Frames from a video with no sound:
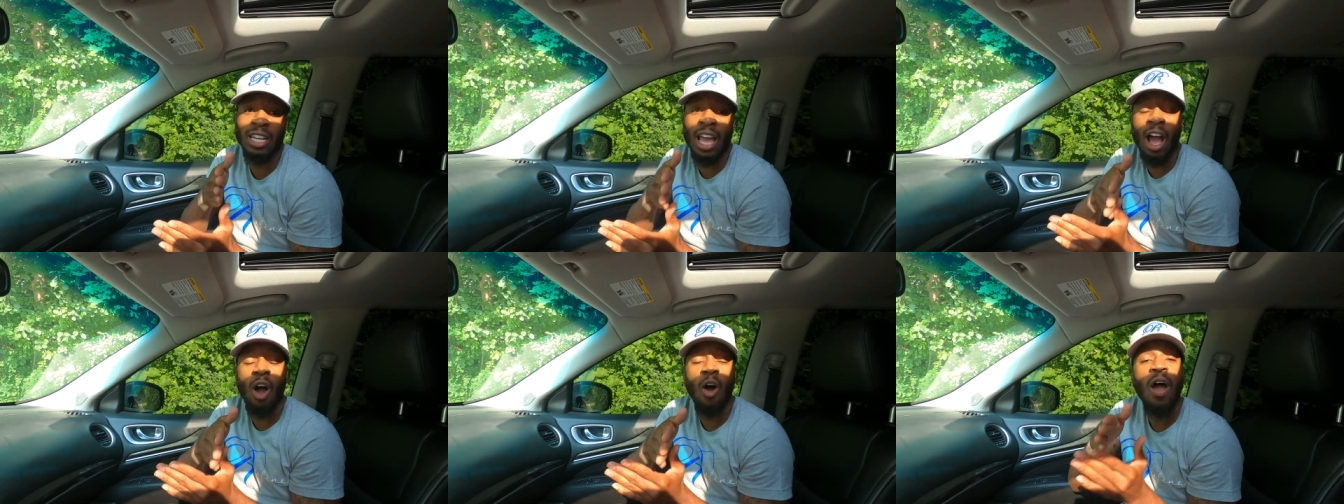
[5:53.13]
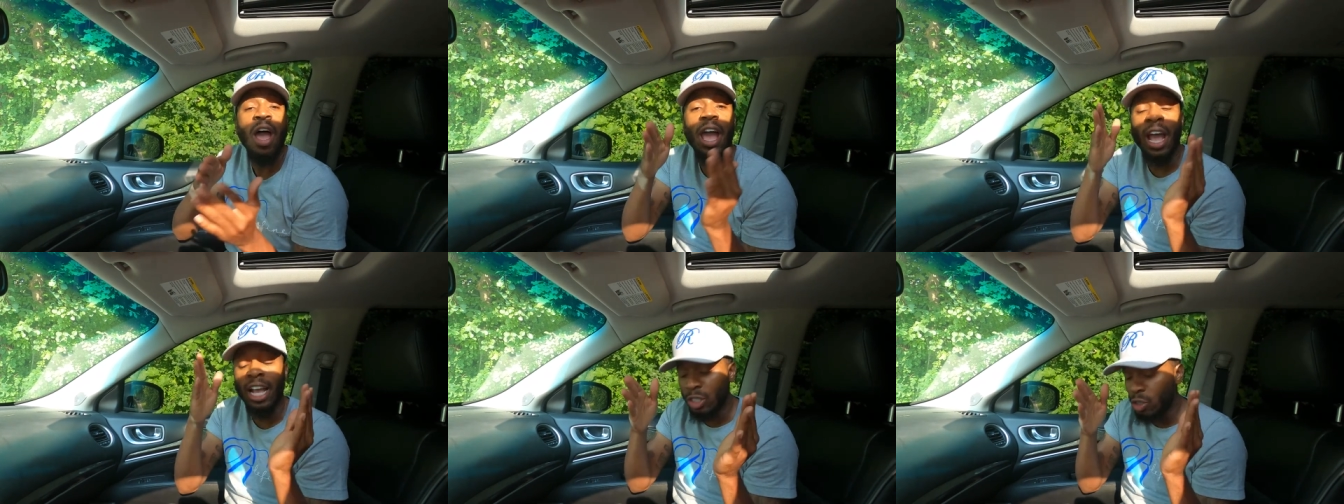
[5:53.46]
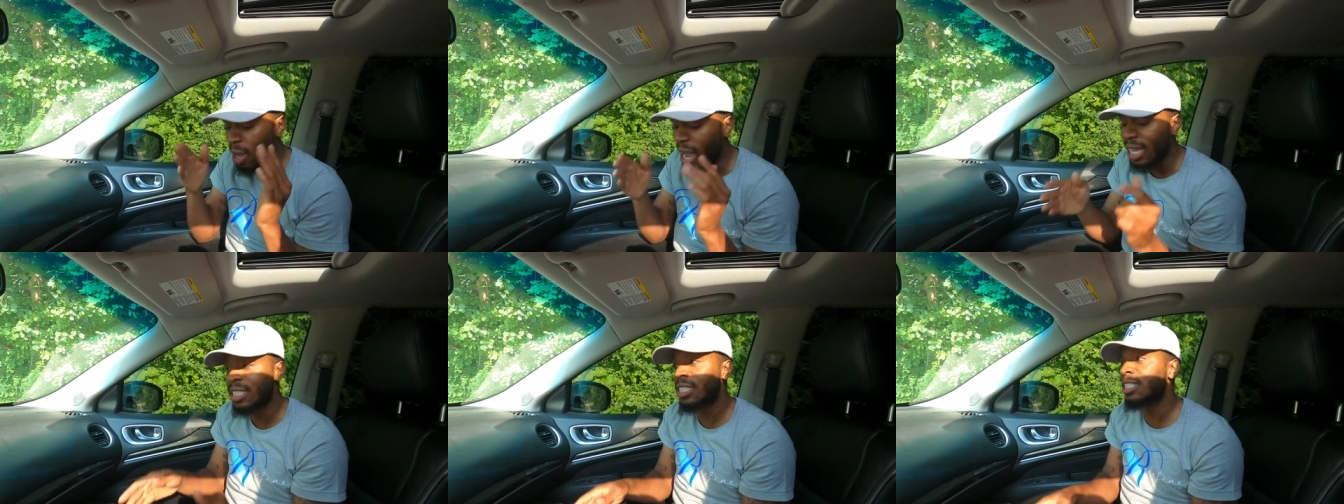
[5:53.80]
Now, as
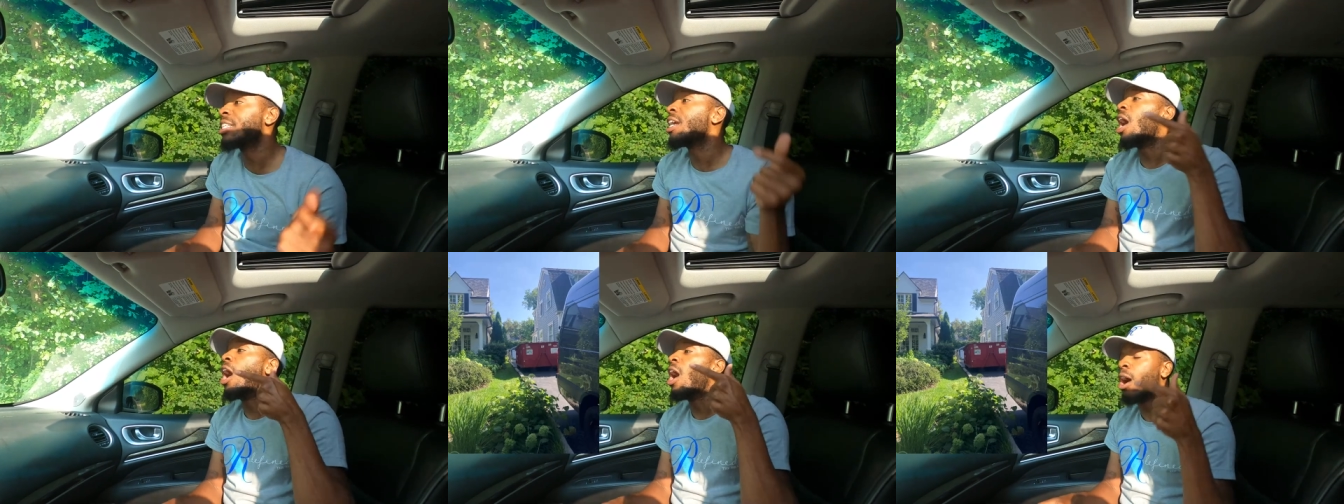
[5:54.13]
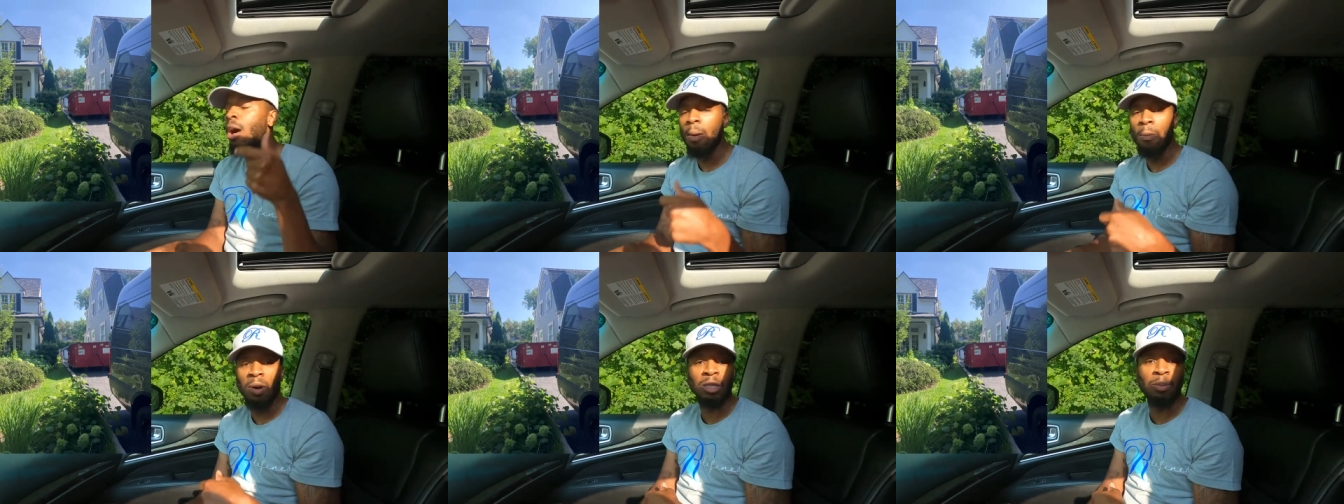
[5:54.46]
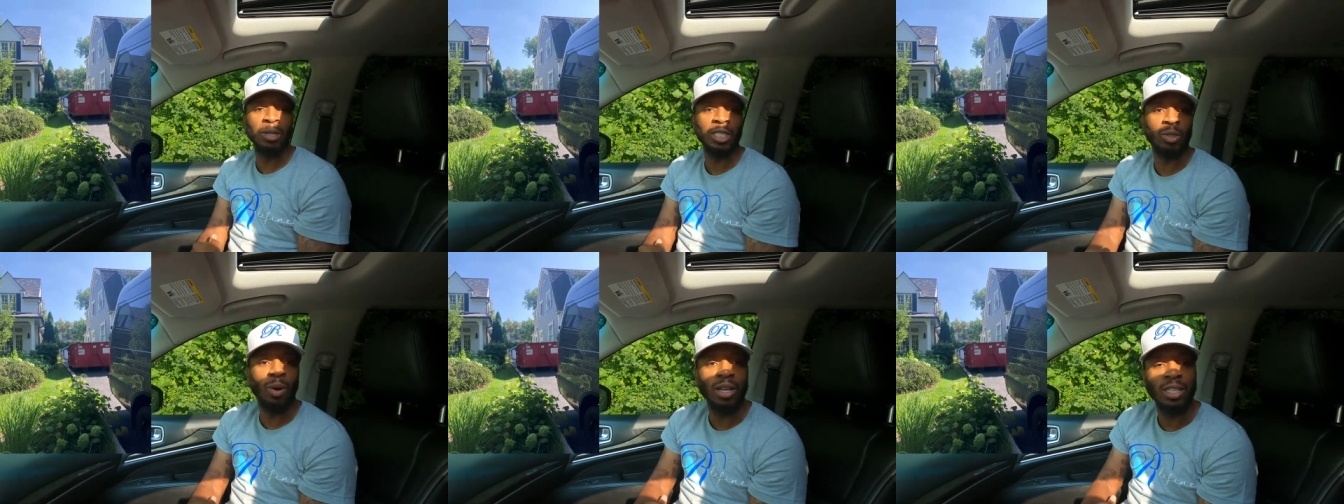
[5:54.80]
you guys can see, uh, put
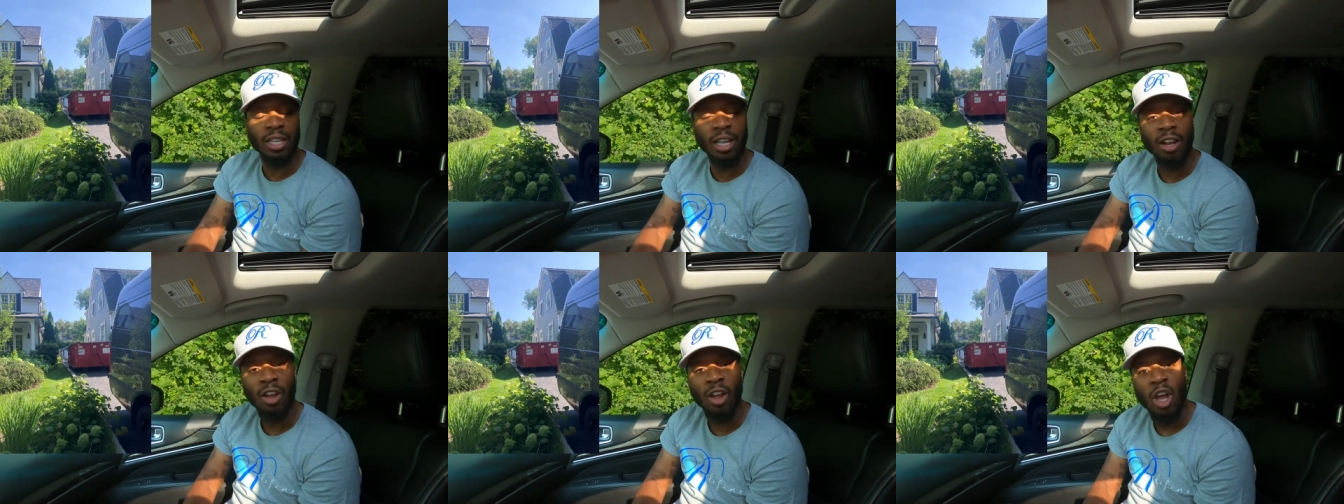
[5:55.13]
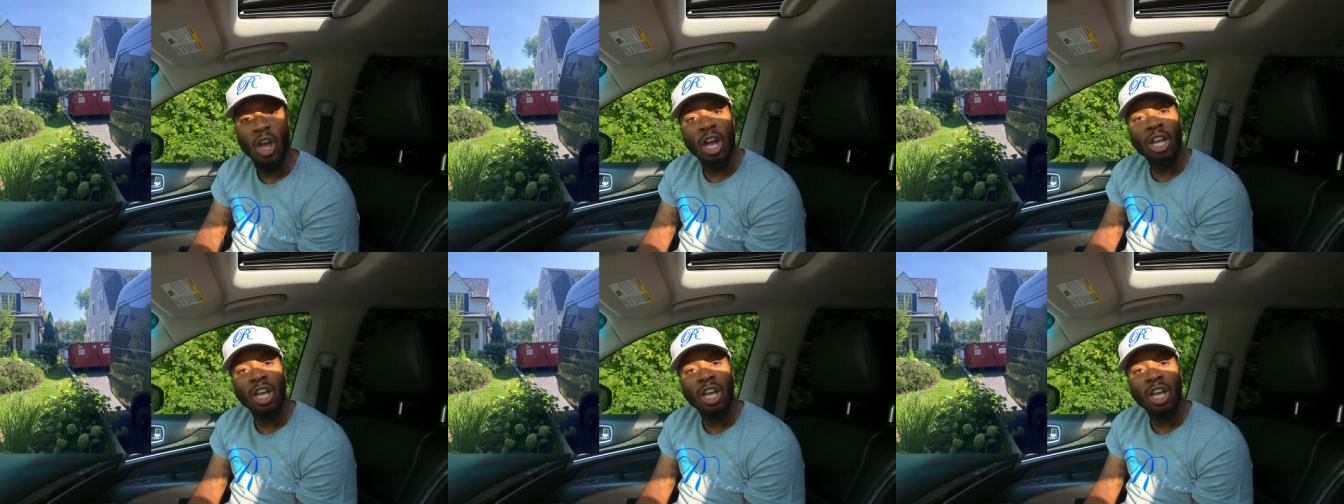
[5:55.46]
the picture right there.